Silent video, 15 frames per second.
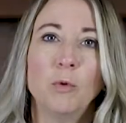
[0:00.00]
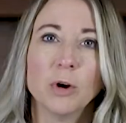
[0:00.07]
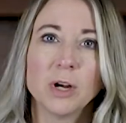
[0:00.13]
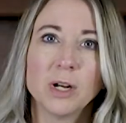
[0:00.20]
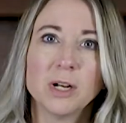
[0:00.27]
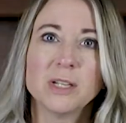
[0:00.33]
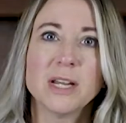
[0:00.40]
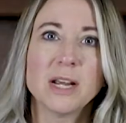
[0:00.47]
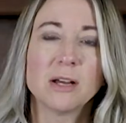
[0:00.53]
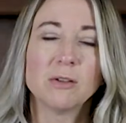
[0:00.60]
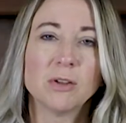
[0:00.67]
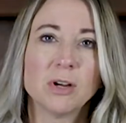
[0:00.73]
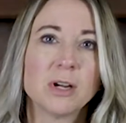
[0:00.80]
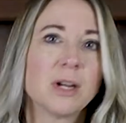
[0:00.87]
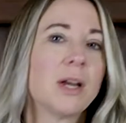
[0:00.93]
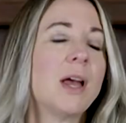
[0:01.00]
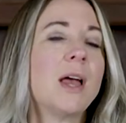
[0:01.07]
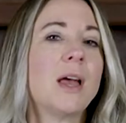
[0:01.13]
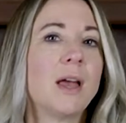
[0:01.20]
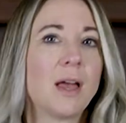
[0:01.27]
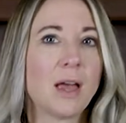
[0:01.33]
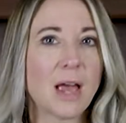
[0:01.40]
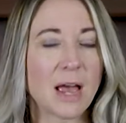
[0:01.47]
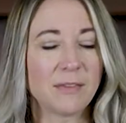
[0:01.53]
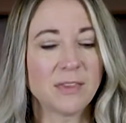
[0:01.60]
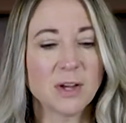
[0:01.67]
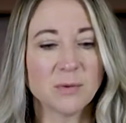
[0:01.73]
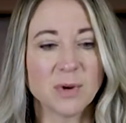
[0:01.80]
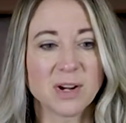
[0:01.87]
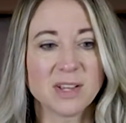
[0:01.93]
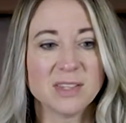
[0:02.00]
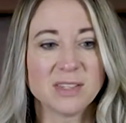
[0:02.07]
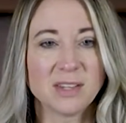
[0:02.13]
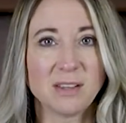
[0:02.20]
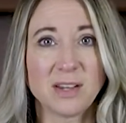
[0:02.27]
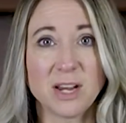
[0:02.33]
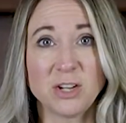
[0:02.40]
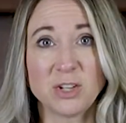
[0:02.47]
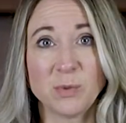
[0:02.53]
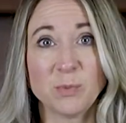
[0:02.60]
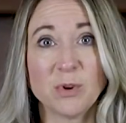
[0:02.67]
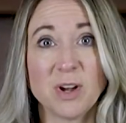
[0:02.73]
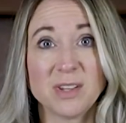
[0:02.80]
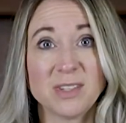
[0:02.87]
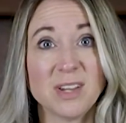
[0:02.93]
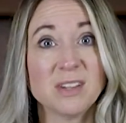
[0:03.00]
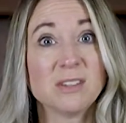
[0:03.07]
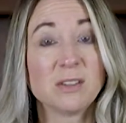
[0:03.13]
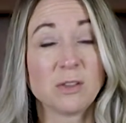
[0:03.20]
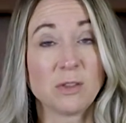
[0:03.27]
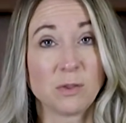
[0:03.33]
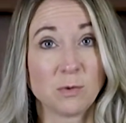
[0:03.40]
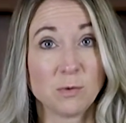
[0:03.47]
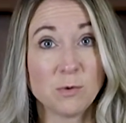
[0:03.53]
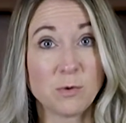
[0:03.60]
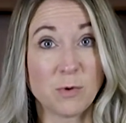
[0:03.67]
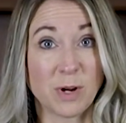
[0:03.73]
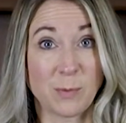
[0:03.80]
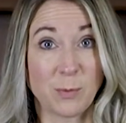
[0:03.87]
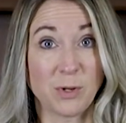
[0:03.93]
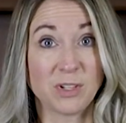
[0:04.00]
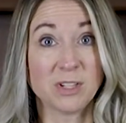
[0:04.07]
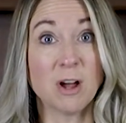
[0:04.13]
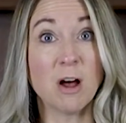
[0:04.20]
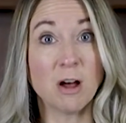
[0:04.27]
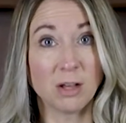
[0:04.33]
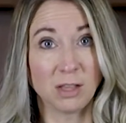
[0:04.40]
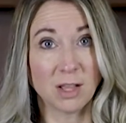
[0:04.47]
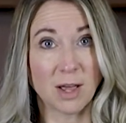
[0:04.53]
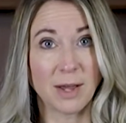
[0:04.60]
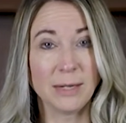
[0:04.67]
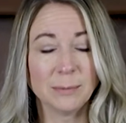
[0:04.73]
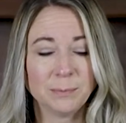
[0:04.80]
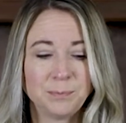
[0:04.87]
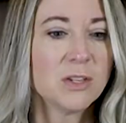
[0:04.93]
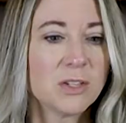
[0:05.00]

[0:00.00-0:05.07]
We're going to take a look at that reconciliation process through QuickBooks Online.